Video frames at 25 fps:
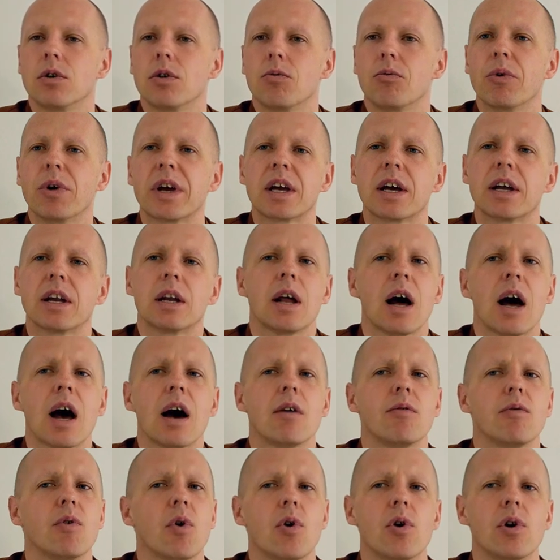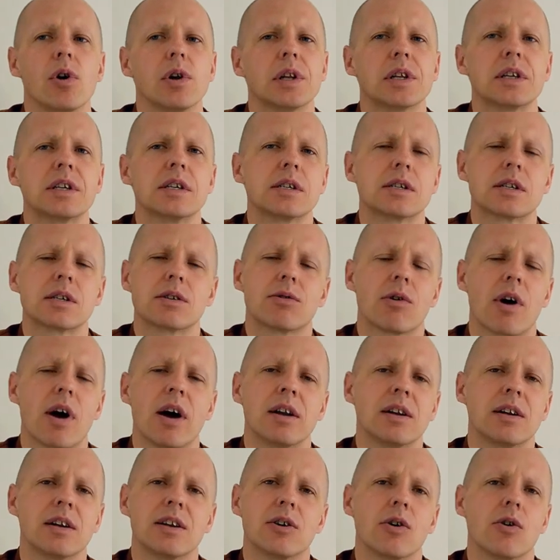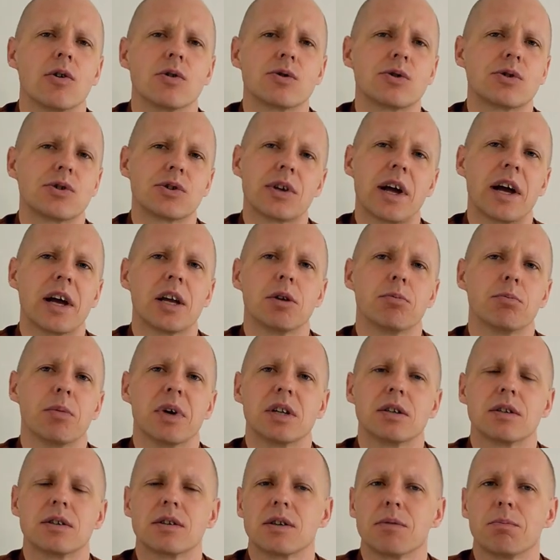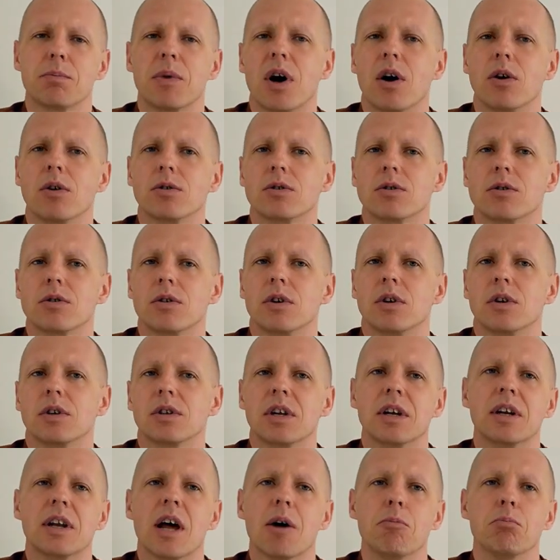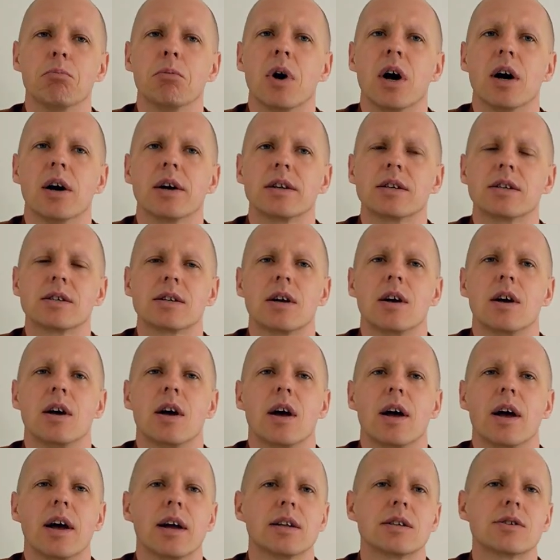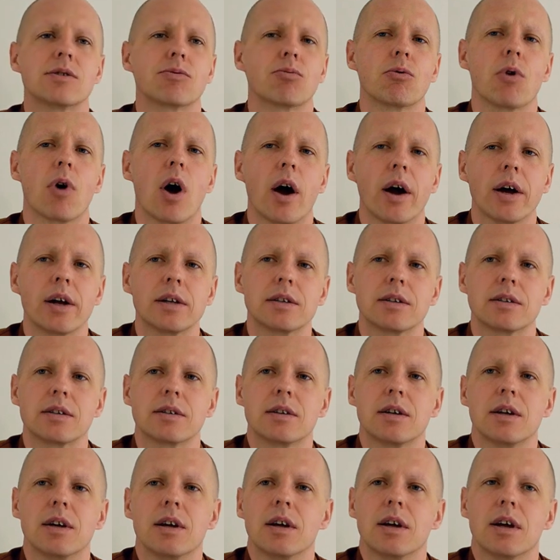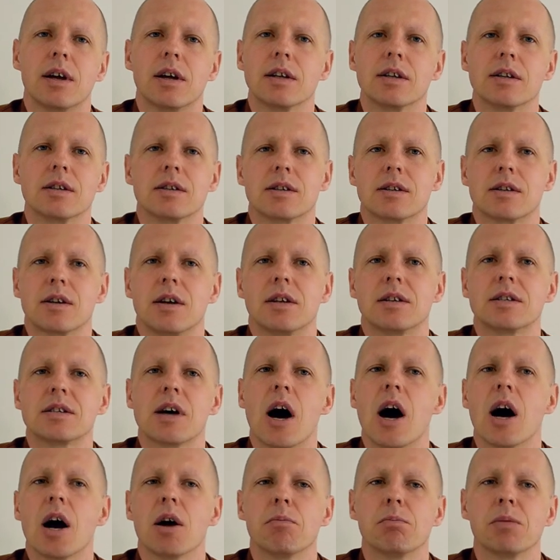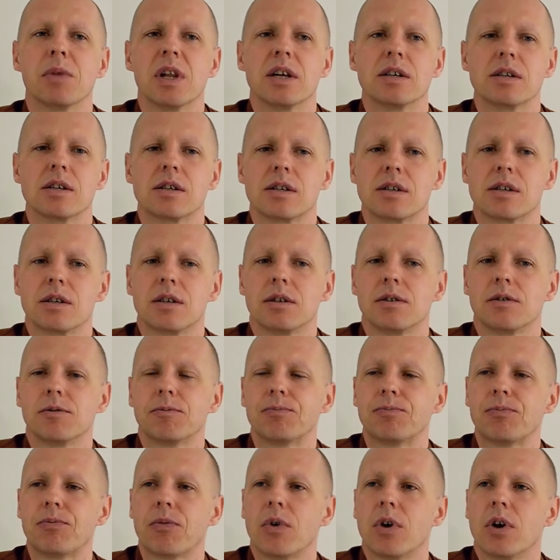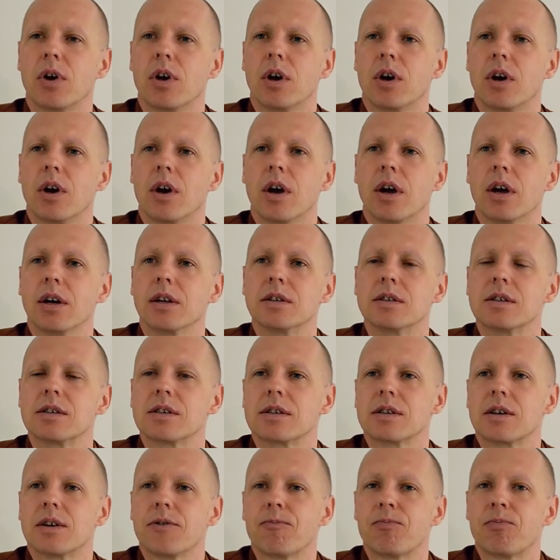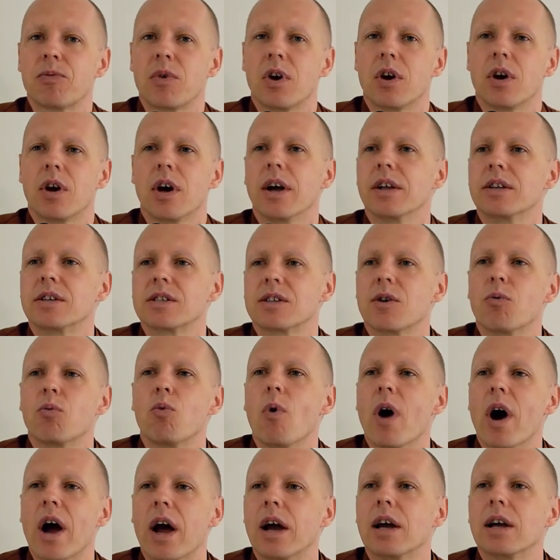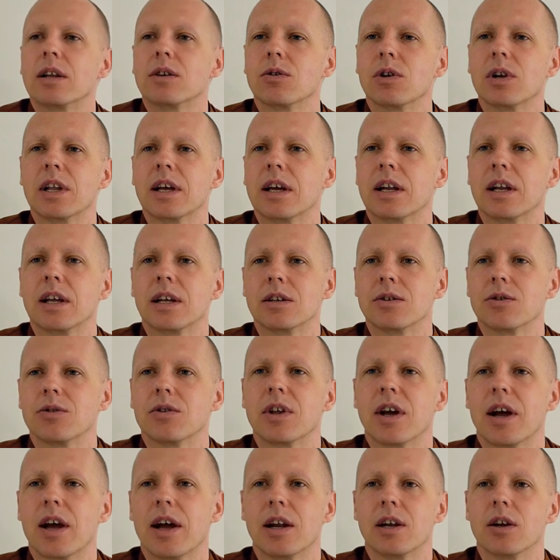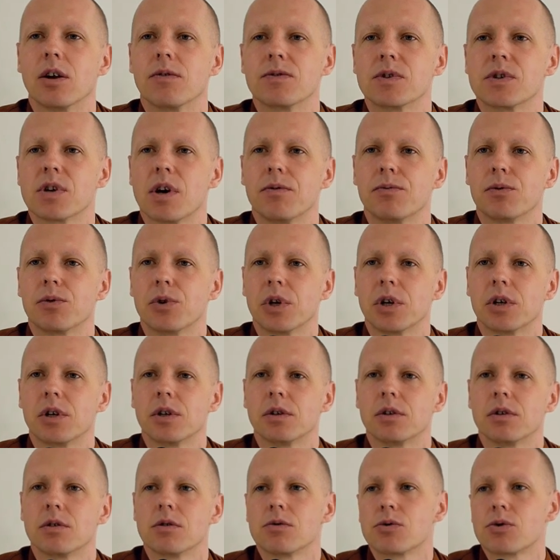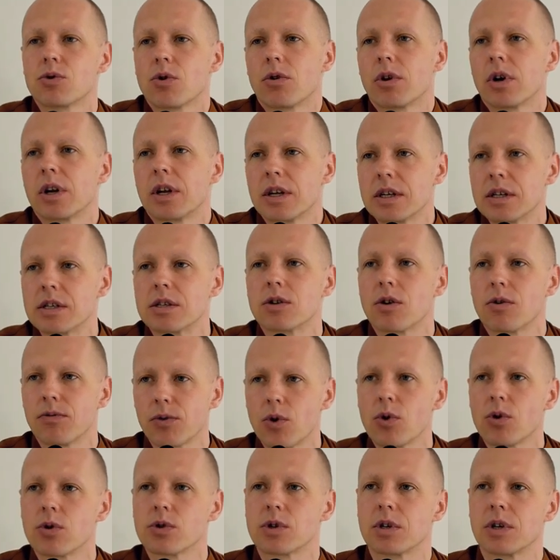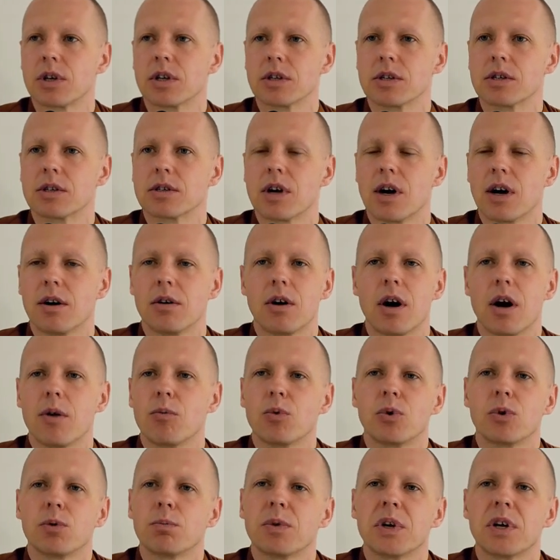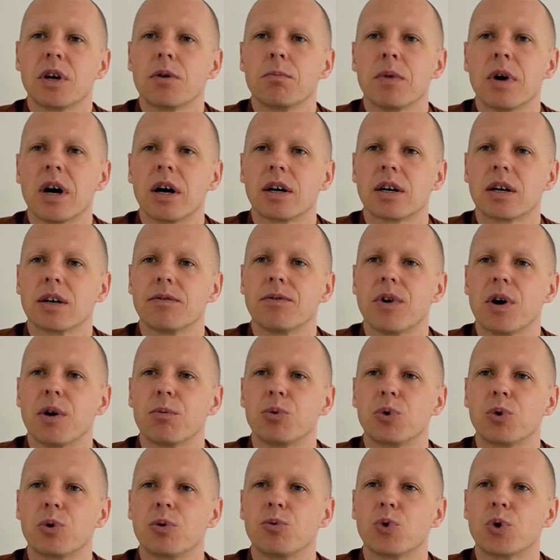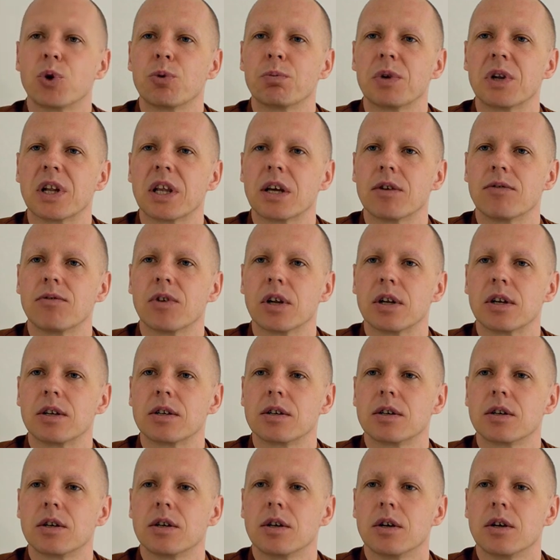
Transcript: We can have all these grandiose statements about the Dhamma. It's, it's right, it's timeless, it's, it's the way to leading to the end of suffering. Sure, it is. Of course it is. I, I wouldn't be a monk if I wouldn't believe it.